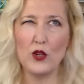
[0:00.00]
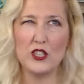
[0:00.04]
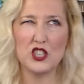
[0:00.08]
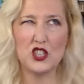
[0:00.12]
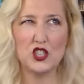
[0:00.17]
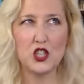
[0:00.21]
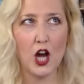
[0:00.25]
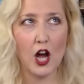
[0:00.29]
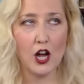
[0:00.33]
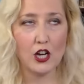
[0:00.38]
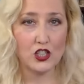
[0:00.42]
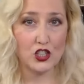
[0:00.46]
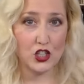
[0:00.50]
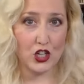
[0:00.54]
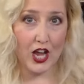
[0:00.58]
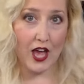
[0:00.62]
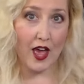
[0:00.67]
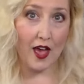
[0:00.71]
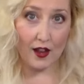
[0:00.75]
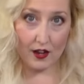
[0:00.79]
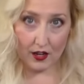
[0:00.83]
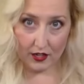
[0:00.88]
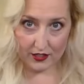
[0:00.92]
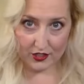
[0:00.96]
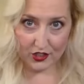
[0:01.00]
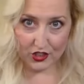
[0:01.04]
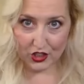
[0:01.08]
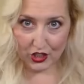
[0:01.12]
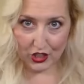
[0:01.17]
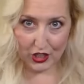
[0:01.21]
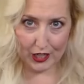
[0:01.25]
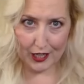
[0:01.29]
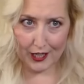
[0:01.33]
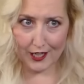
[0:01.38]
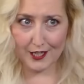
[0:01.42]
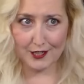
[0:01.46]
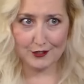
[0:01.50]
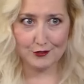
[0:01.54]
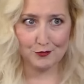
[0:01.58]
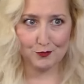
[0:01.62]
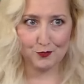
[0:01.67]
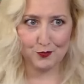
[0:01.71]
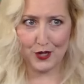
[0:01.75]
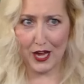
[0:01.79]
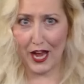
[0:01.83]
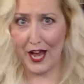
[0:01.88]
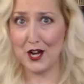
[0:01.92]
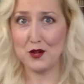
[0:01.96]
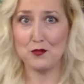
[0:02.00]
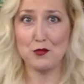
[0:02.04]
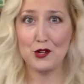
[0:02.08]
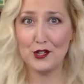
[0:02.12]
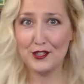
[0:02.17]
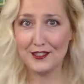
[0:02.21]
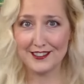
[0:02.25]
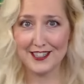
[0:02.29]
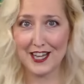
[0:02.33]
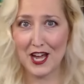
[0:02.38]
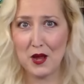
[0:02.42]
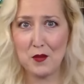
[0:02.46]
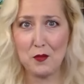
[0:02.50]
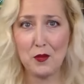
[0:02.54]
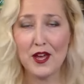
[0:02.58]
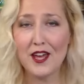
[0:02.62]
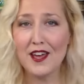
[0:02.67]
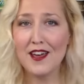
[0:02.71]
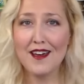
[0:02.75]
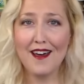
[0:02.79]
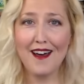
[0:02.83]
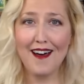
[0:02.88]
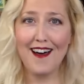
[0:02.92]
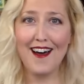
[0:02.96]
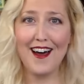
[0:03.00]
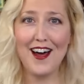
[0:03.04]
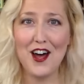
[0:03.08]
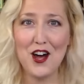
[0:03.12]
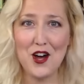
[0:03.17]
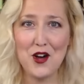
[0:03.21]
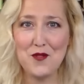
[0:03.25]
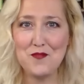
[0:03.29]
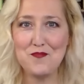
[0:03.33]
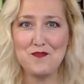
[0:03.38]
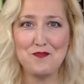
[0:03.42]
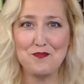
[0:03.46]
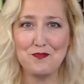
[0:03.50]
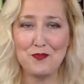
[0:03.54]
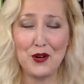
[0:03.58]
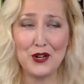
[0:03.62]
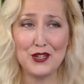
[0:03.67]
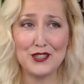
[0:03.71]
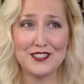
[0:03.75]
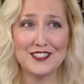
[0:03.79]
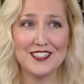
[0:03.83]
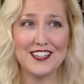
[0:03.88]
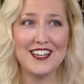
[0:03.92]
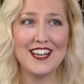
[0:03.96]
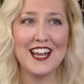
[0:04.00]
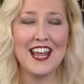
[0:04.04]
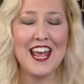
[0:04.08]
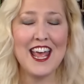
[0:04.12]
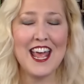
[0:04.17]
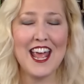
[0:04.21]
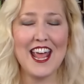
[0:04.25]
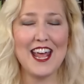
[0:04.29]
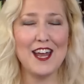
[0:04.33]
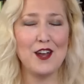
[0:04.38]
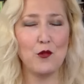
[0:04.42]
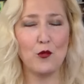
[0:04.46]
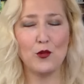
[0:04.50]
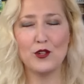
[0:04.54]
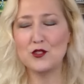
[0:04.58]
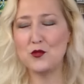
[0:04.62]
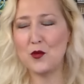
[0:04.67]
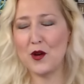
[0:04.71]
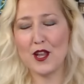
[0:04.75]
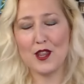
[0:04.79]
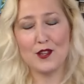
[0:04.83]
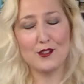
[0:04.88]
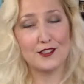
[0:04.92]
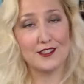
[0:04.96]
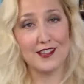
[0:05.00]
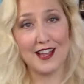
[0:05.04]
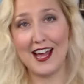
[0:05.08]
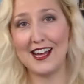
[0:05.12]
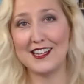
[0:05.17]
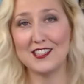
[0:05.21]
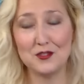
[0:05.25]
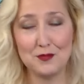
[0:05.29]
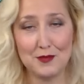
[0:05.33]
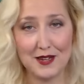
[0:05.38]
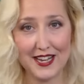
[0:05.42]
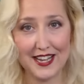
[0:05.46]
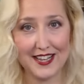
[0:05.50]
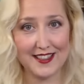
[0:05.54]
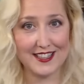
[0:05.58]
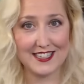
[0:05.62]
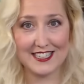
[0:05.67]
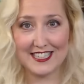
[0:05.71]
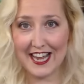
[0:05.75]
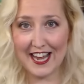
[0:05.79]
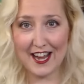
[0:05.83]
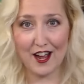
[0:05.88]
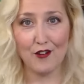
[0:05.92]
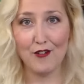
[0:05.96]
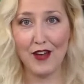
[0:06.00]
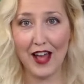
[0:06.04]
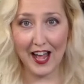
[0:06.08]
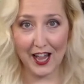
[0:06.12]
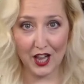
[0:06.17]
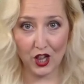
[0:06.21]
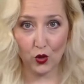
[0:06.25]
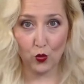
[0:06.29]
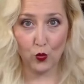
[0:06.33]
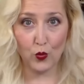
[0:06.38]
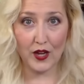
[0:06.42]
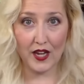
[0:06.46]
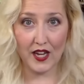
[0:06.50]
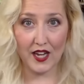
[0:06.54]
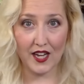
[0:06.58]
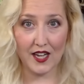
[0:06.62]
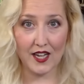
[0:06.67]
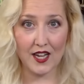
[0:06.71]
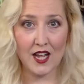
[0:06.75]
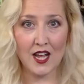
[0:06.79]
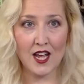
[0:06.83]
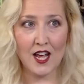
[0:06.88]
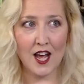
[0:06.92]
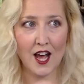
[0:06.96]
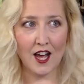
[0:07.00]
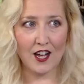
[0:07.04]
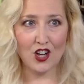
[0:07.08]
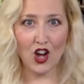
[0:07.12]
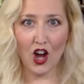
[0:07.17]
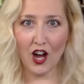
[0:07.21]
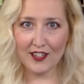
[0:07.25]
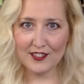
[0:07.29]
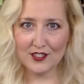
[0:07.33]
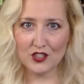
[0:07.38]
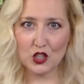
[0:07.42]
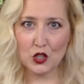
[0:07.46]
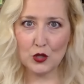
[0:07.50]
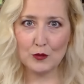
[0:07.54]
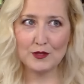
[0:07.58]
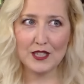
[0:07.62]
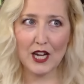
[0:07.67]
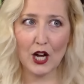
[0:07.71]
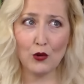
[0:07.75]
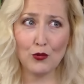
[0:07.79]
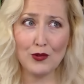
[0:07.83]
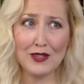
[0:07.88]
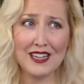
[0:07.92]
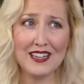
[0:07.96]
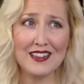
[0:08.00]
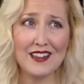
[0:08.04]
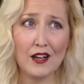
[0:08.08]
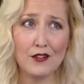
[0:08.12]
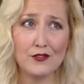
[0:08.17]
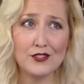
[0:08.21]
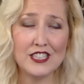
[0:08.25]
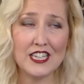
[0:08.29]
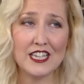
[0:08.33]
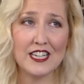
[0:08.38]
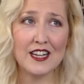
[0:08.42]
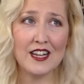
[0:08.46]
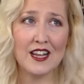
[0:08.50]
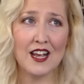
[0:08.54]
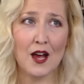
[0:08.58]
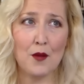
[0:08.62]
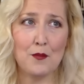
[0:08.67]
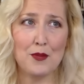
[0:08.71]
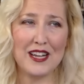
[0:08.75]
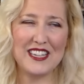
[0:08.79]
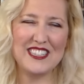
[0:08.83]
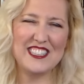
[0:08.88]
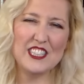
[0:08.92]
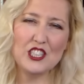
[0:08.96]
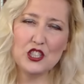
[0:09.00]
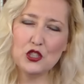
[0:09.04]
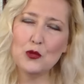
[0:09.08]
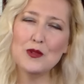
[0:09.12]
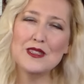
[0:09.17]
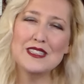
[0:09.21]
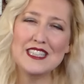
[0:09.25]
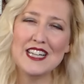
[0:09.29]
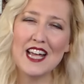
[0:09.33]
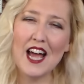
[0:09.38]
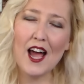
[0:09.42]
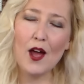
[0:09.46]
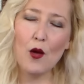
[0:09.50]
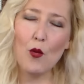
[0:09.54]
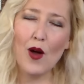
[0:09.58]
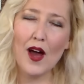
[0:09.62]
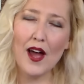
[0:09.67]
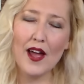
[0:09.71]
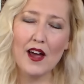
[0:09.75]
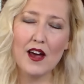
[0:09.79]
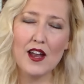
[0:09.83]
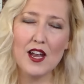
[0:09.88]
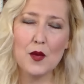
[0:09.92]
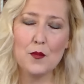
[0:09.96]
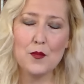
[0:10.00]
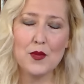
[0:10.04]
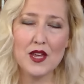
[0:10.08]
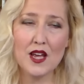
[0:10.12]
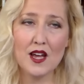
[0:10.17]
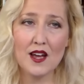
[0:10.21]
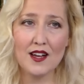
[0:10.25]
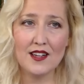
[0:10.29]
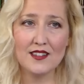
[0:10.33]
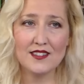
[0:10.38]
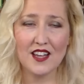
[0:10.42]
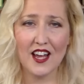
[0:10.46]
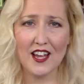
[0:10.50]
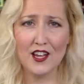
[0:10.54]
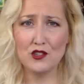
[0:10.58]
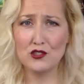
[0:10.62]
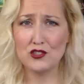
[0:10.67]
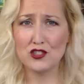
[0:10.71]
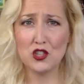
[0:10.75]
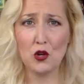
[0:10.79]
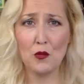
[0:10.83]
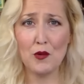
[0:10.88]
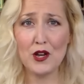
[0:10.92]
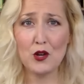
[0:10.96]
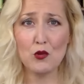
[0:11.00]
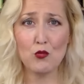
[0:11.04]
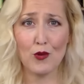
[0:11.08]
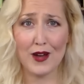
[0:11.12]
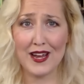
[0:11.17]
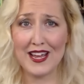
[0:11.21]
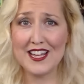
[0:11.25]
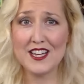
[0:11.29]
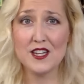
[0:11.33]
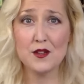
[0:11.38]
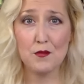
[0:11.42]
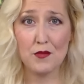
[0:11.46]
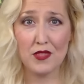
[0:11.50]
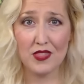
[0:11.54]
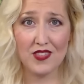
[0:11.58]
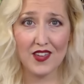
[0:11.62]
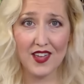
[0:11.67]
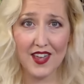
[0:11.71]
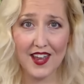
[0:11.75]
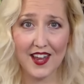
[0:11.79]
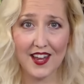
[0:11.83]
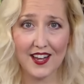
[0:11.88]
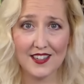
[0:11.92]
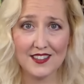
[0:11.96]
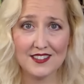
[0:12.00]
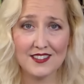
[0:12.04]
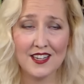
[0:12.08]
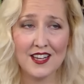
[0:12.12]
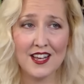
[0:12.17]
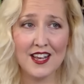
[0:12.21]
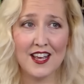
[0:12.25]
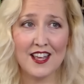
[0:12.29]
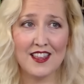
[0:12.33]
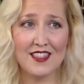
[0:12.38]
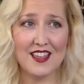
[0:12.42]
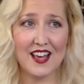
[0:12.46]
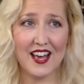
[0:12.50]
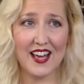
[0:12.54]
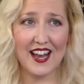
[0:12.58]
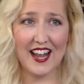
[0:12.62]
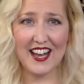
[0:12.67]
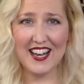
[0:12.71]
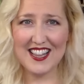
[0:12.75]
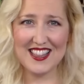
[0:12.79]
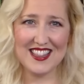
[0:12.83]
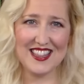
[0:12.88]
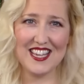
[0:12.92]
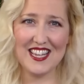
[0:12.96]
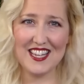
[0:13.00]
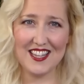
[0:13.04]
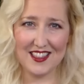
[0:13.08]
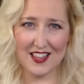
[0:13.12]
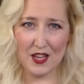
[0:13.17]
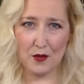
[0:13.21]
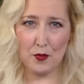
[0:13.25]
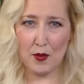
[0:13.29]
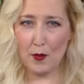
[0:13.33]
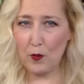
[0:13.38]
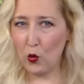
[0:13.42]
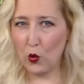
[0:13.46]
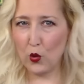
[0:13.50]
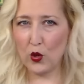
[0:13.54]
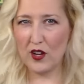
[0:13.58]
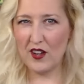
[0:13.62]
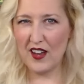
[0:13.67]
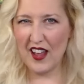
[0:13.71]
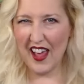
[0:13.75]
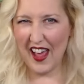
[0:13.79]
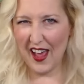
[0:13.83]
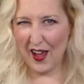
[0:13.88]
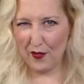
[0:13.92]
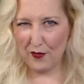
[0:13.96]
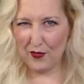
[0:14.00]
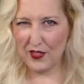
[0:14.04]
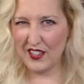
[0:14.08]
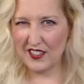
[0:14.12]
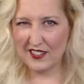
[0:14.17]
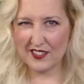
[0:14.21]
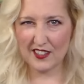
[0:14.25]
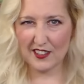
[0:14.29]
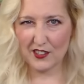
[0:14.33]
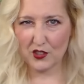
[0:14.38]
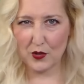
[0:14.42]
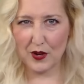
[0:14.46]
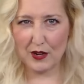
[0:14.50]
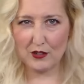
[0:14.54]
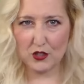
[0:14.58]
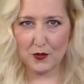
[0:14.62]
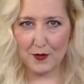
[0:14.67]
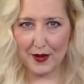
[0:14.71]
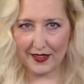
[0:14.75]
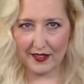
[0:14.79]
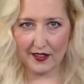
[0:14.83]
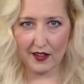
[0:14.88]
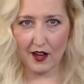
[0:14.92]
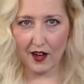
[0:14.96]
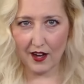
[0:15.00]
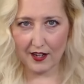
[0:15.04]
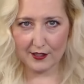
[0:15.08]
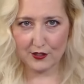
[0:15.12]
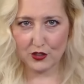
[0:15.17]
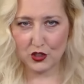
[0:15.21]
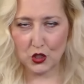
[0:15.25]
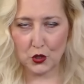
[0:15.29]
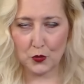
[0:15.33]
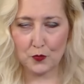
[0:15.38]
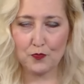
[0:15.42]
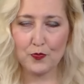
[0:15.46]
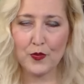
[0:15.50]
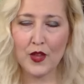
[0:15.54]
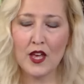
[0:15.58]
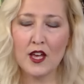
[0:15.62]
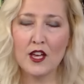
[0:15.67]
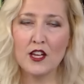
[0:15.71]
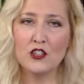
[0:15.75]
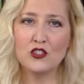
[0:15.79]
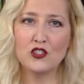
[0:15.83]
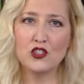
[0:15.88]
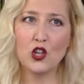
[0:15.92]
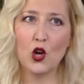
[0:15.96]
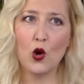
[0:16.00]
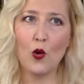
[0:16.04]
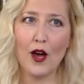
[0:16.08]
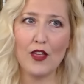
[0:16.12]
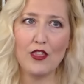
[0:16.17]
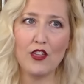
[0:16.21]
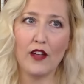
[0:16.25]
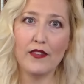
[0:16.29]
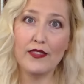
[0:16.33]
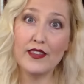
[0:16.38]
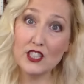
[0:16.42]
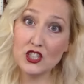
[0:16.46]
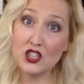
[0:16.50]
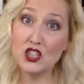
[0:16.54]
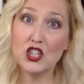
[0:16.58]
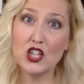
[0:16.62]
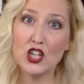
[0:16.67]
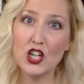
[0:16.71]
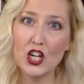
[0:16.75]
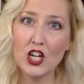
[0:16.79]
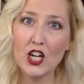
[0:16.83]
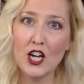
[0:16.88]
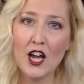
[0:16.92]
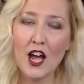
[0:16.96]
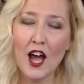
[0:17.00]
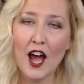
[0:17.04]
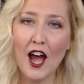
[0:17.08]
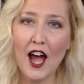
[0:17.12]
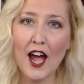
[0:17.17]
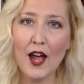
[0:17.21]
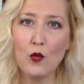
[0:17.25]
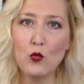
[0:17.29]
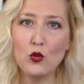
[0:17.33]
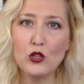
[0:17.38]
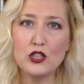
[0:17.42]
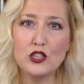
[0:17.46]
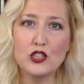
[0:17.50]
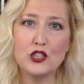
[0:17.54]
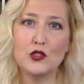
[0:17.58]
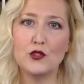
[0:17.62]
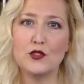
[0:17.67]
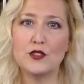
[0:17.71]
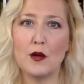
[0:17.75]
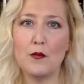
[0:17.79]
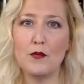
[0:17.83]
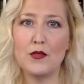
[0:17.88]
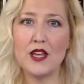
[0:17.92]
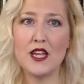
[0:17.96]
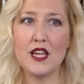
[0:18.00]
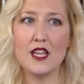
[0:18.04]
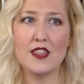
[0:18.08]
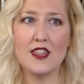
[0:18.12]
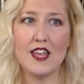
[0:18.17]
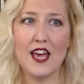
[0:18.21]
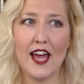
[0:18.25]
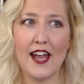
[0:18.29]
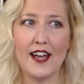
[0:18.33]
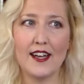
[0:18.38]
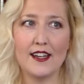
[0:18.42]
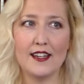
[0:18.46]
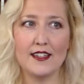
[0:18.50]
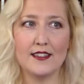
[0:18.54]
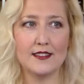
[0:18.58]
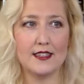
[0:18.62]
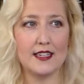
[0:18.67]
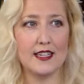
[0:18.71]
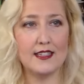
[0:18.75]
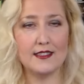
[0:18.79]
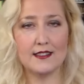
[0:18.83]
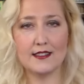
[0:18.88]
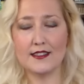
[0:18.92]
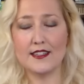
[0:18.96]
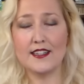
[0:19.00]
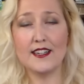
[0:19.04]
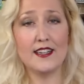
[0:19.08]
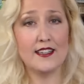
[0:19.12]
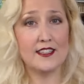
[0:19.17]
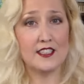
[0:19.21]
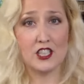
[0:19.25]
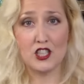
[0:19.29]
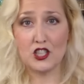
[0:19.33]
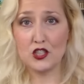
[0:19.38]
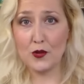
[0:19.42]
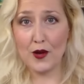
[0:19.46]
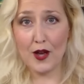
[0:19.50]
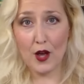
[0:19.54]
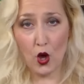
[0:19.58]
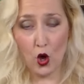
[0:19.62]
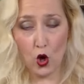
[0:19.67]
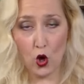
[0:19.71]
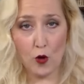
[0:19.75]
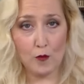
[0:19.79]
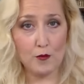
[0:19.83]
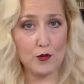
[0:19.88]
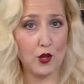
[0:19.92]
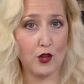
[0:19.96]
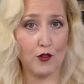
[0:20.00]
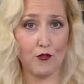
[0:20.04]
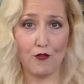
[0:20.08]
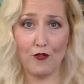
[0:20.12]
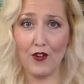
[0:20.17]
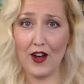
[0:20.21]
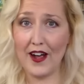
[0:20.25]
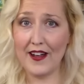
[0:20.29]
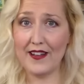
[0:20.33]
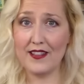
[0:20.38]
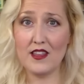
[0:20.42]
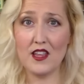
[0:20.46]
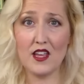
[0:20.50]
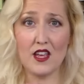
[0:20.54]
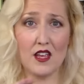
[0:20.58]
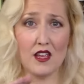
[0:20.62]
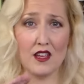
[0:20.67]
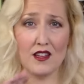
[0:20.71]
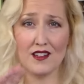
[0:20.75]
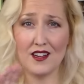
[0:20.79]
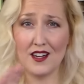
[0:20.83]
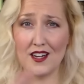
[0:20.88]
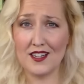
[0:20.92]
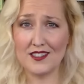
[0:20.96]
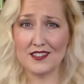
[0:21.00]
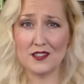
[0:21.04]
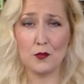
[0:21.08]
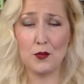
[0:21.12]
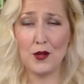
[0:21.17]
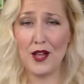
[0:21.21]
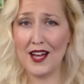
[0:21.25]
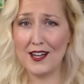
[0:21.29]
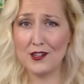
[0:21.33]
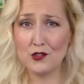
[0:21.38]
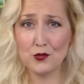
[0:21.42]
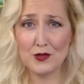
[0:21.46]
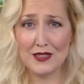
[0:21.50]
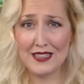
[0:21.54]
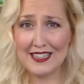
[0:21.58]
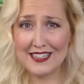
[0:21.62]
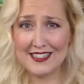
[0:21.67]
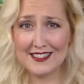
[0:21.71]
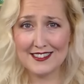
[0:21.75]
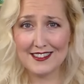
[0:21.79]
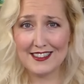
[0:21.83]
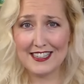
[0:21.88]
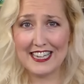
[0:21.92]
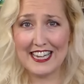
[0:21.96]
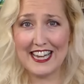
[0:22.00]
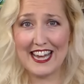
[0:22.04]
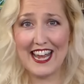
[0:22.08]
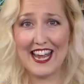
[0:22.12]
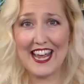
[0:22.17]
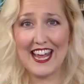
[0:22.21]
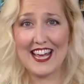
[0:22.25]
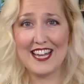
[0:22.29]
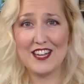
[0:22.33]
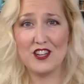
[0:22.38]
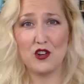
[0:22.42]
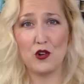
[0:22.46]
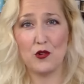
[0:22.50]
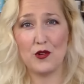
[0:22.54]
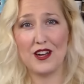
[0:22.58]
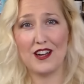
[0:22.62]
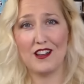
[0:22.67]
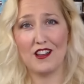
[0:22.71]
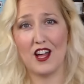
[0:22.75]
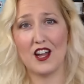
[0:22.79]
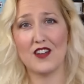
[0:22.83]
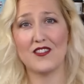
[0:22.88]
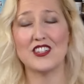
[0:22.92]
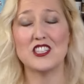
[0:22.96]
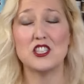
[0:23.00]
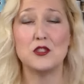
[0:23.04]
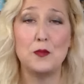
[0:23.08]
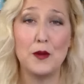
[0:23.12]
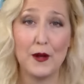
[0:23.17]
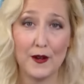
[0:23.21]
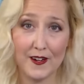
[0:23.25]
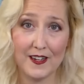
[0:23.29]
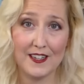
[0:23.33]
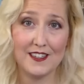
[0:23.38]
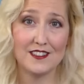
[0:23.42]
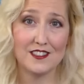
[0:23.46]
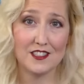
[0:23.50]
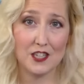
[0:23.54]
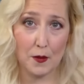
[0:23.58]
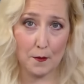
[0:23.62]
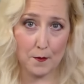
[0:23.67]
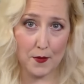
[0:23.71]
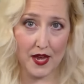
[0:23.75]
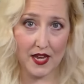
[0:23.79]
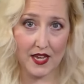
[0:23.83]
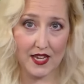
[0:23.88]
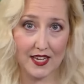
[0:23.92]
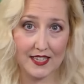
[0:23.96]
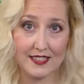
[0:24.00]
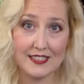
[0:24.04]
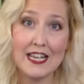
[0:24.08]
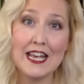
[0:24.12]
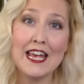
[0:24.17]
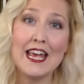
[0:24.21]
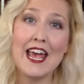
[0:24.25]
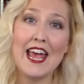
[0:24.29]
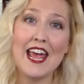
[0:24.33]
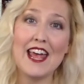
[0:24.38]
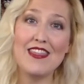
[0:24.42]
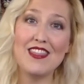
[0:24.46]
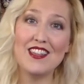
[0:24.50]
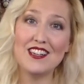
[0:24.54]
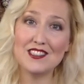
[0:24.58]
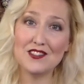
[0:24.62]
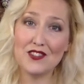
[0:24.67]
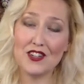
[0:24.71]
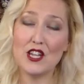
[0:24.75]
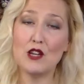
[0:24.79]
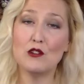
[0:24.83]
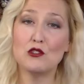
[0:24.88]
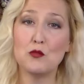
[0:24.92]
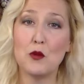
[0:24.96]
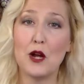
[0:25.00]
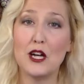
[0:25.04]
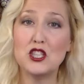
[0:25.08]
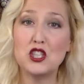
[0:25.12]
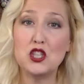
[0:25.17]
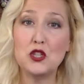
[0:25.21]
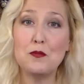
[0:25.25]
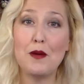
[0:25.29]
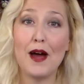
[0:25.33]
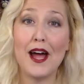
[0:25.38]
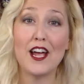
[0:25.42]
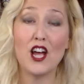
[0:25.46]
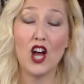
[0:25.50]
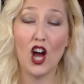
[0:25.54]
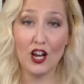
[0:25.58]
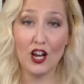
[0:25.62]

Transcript: witch doctor, headhunter, cannibal type person, and it was one of those last minute, the day Halloween costumes. I really loved it, but I didn't do a DIY on it because I used so many random things that I didn't think that people would have these things around to make the costume. So I thought this year I would do something that is easy to do at home. You can find the supplies really easily and you don't need a lot of experience to make it. And this video is brought to you by